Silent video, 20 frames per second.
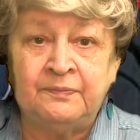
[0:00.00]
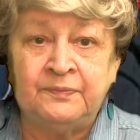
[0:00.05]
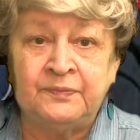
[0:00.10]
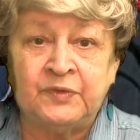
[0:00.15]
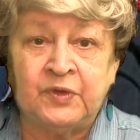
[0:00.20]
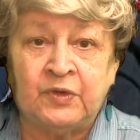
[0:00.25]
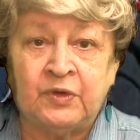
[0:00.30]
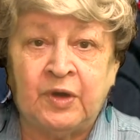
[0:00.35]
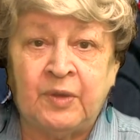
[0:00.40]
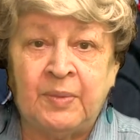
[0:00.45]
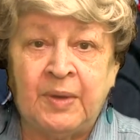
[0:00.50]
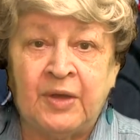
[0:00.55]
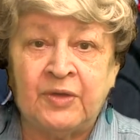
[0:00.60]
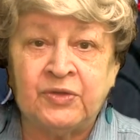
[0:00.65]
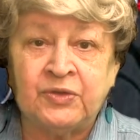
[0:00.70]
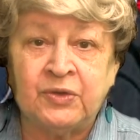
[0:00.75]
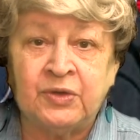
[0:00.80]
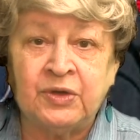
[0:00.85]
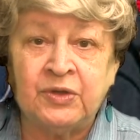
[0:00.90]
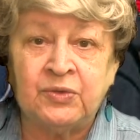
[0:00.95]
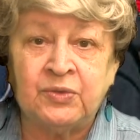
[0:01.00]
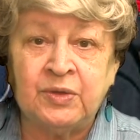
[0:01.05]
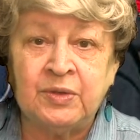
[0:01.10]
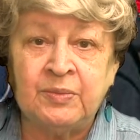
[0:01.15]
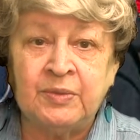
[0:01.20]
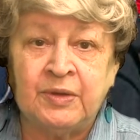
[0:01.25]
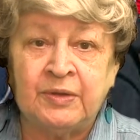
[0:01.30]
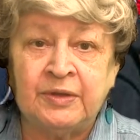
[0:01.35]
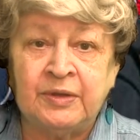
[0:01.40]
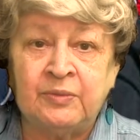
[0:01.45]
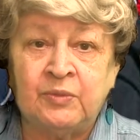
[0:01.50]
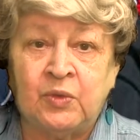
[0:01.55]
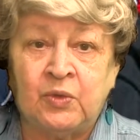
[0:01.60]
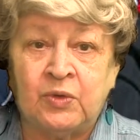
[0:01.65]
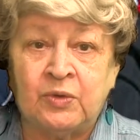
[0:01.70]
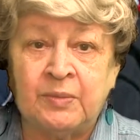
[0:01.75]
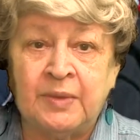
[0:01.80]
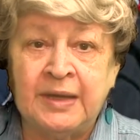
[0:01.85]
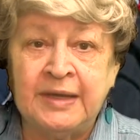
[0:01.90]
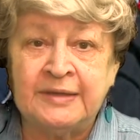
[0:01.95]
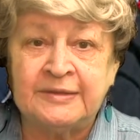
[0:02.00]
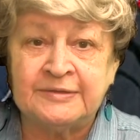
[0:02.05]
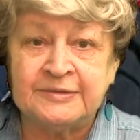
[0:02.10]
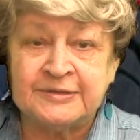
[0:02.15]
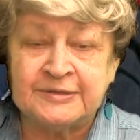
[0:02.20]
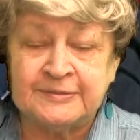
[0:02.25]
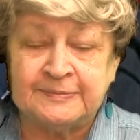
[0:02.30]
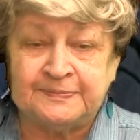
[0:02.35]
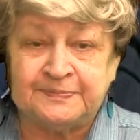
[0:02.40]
or about 33 million more males.